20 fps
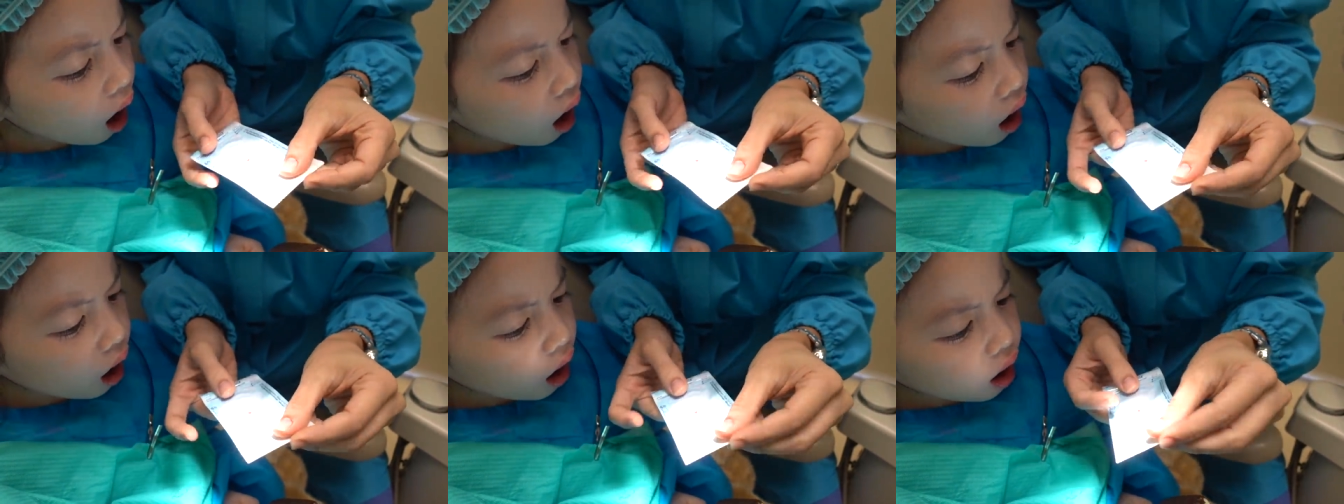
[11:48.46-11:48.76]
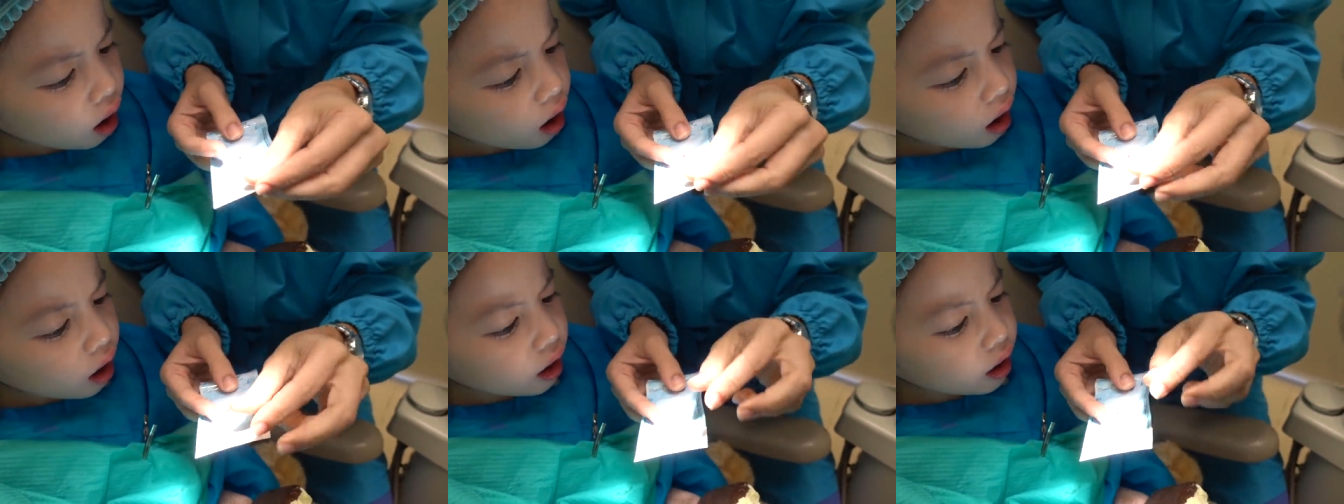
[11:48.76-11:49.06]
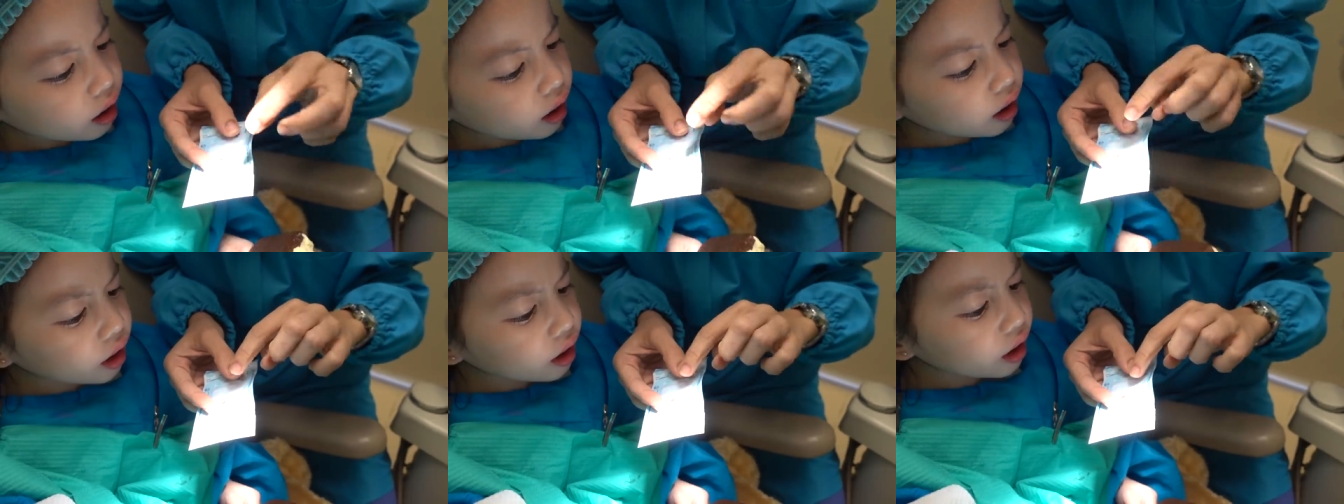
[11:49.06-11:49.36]
oh. That's your
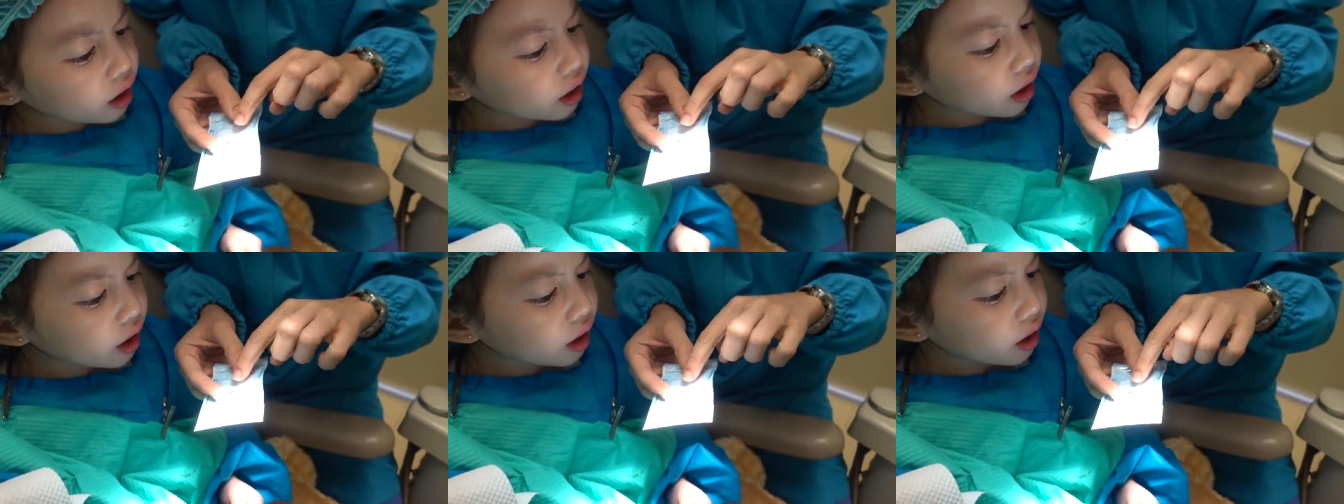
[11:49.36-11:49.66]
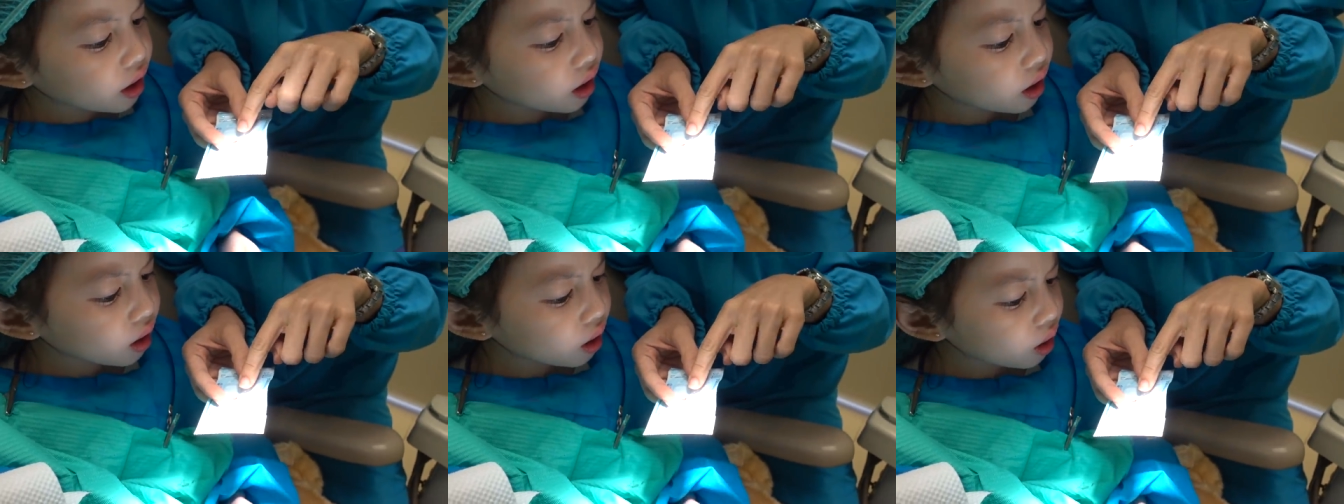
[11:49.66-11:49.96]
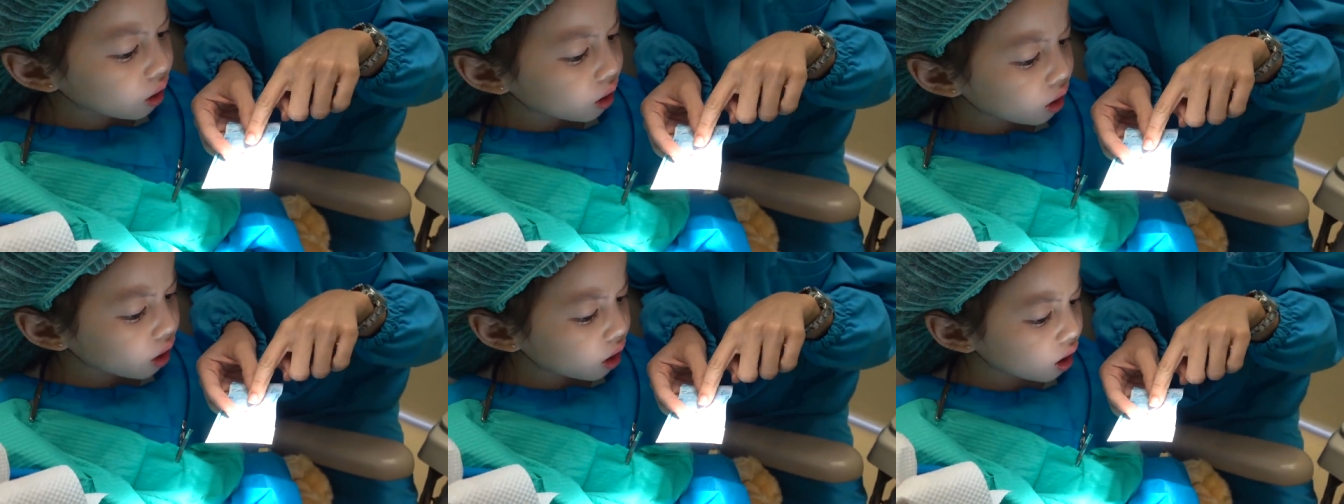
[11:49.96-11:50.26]
tooth.
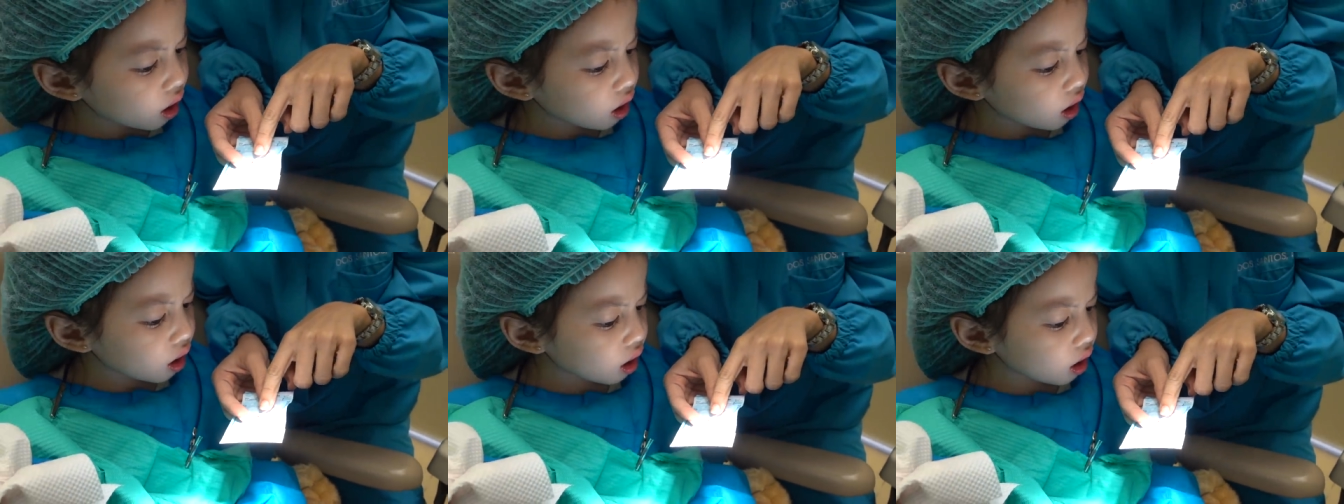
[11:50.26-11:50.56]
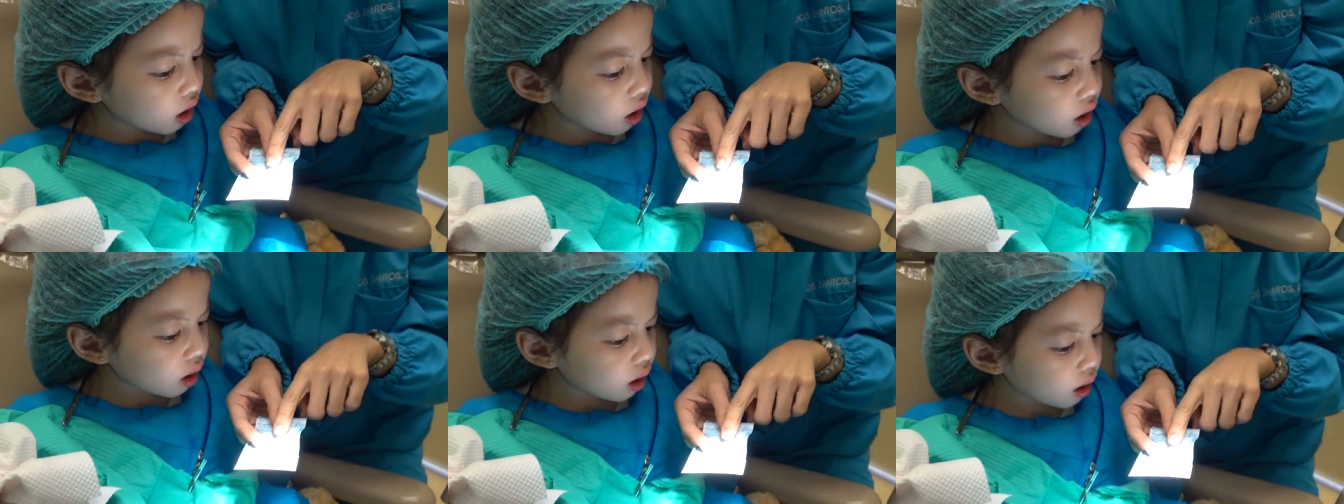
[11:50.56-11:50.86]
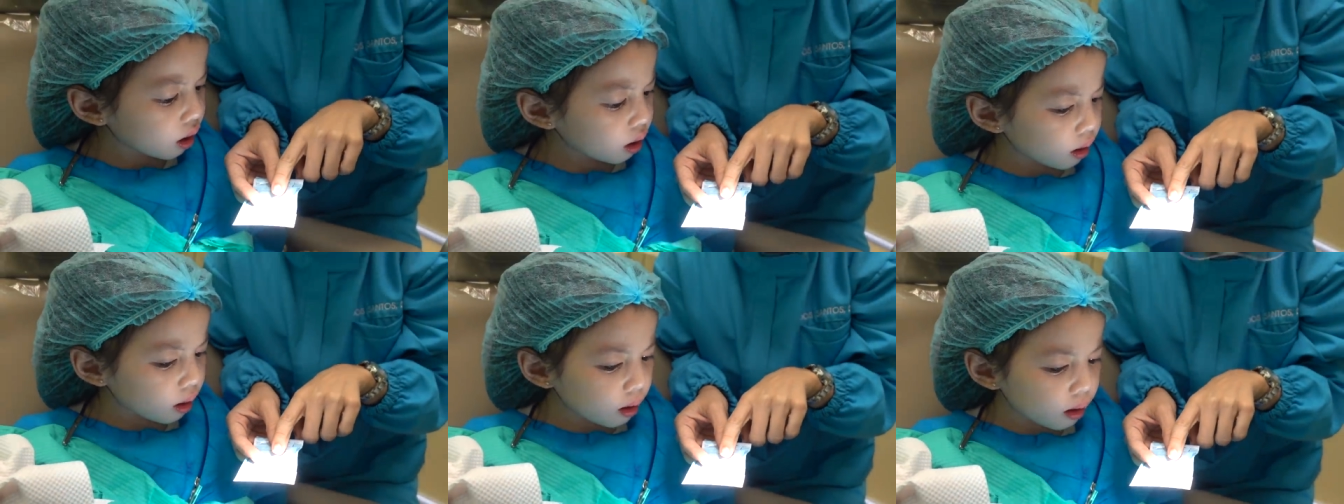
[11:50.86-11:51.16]
Ollie, that's the
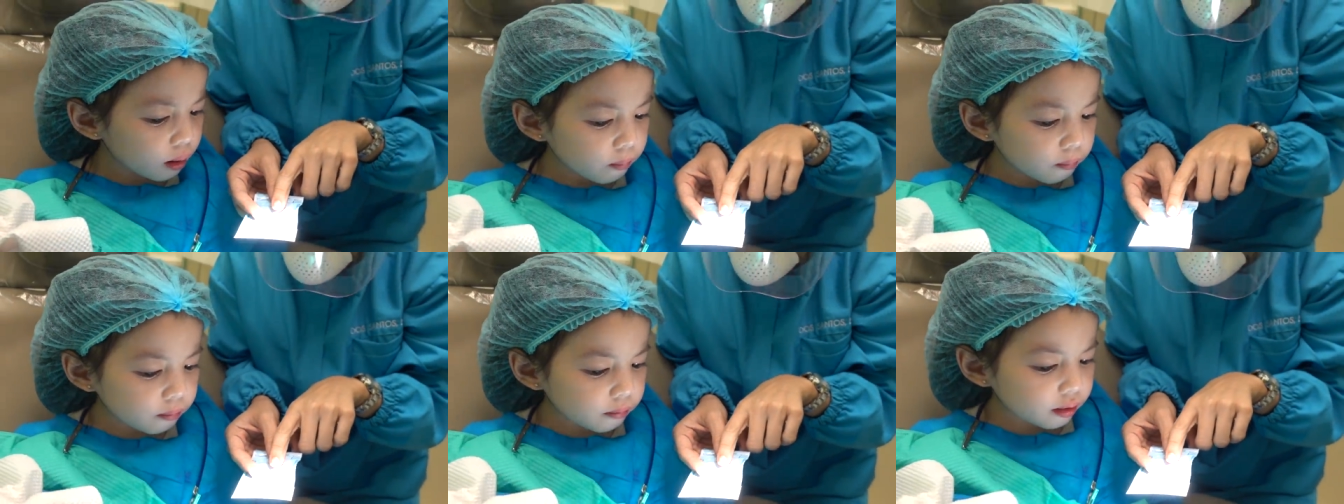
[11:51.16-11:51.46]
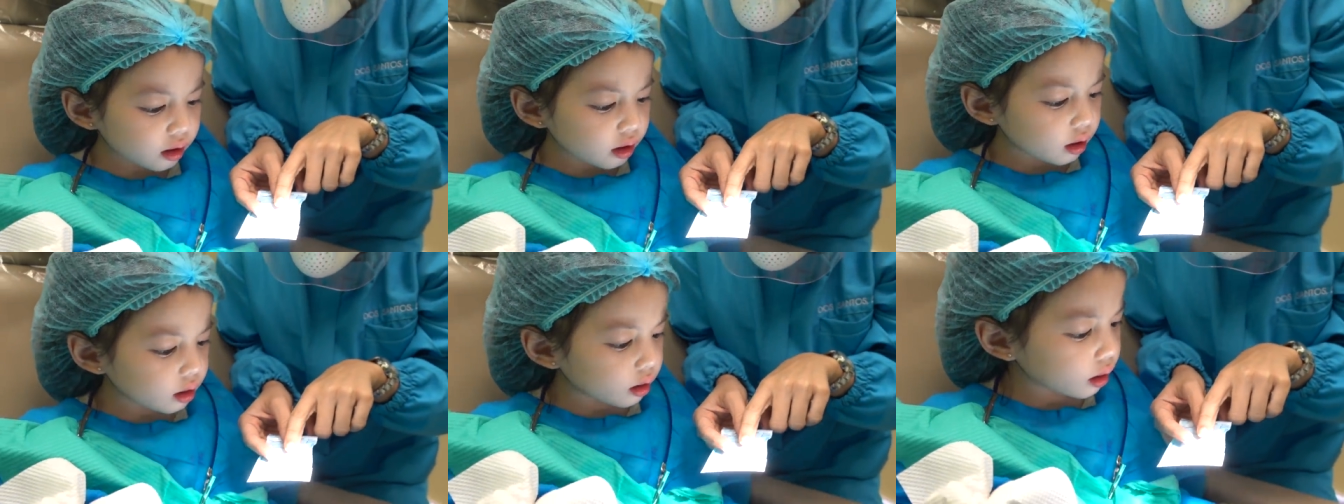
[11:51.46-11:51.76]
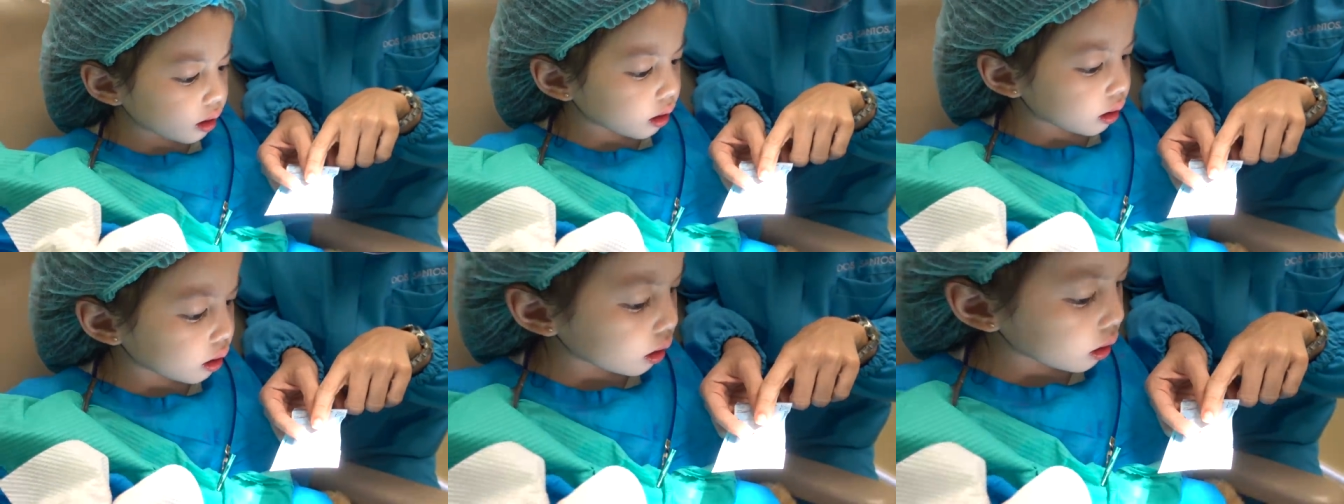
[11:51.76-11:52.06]
cavity. Do you see that?
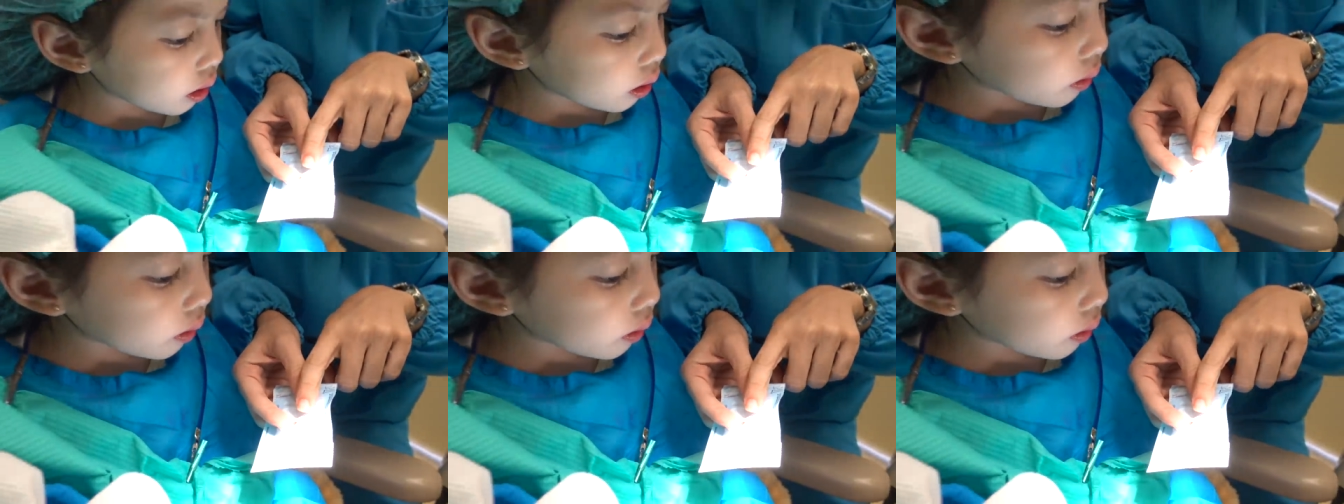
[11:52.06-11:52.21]
Do you see the